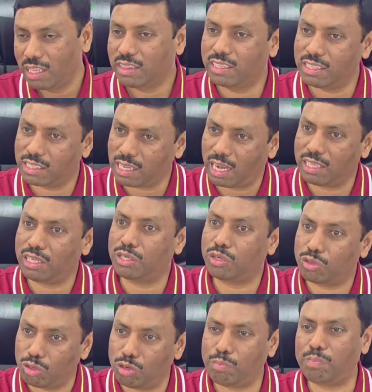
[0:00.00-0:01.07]
These are
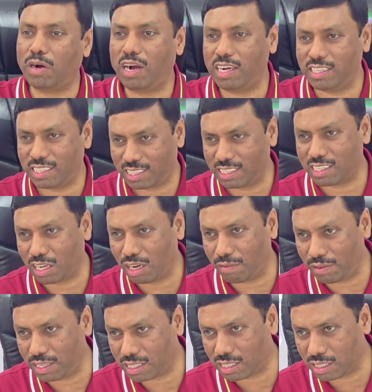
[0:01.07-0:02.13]
the 2 points is
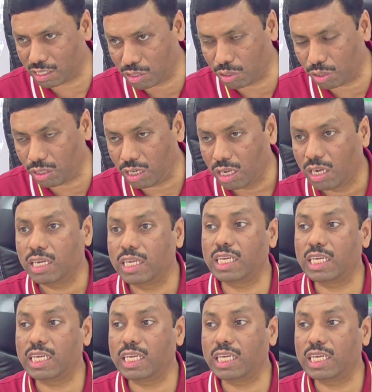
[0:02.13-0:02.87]
always is good,